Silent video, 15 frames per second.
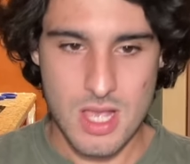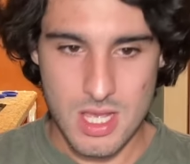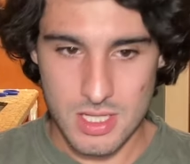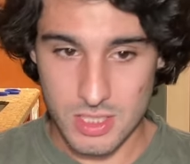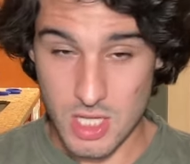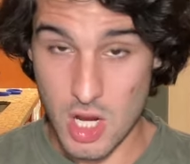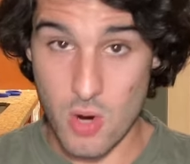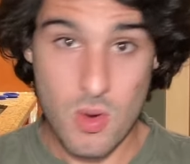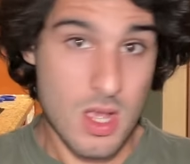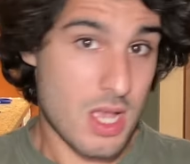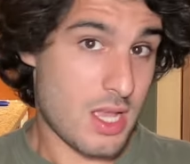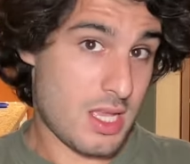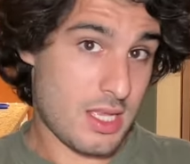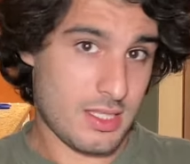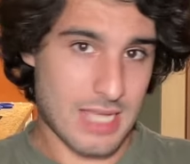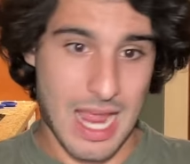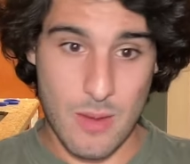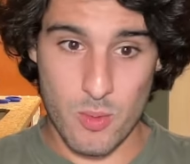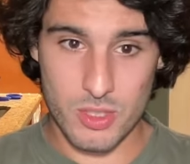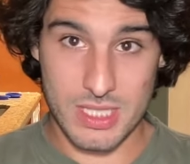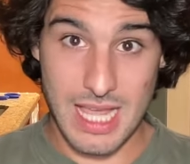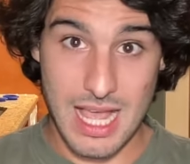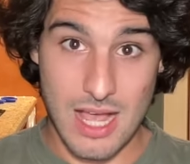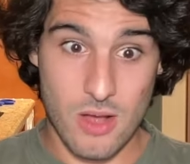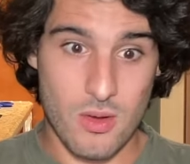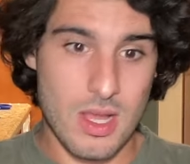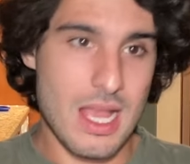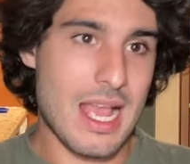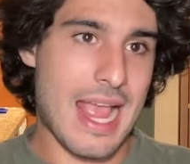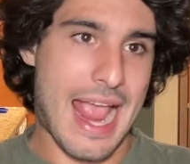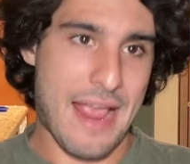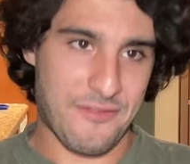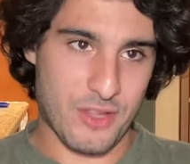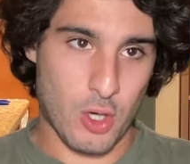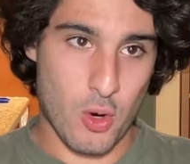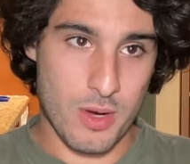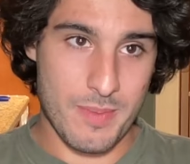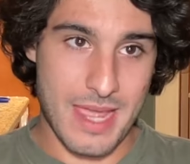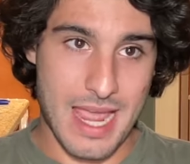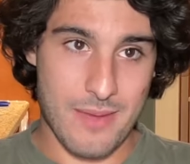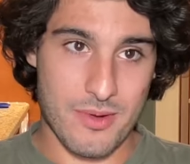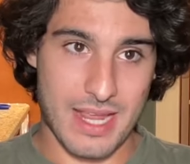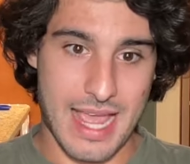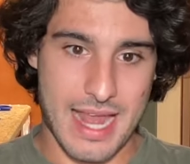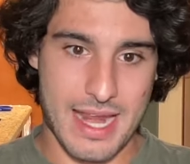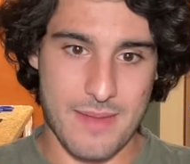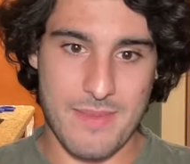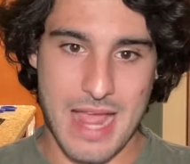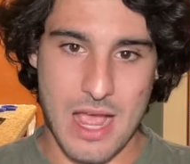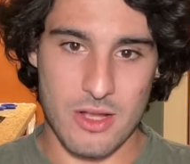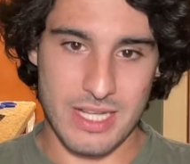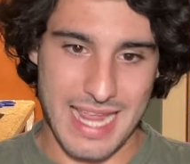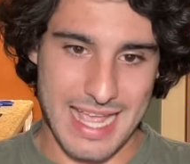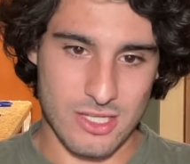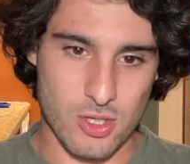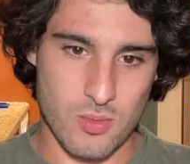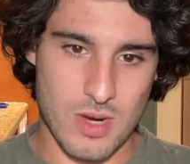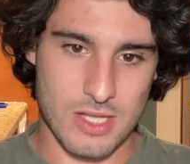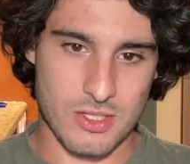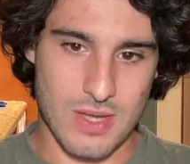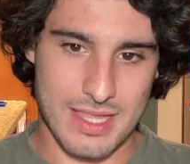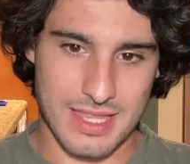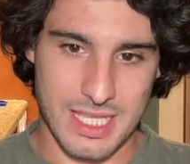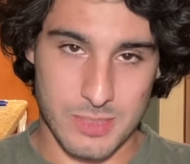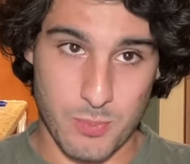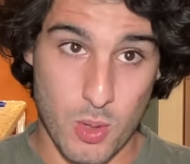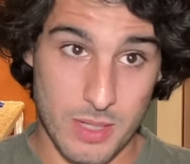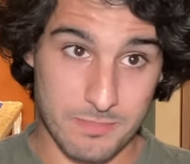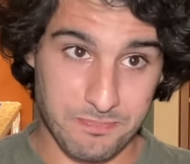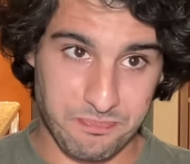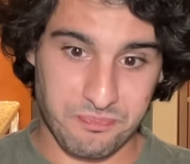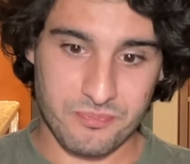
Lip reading: So, time will tell if they're going to be able to get him. Now, D'Angelo Russell at this point,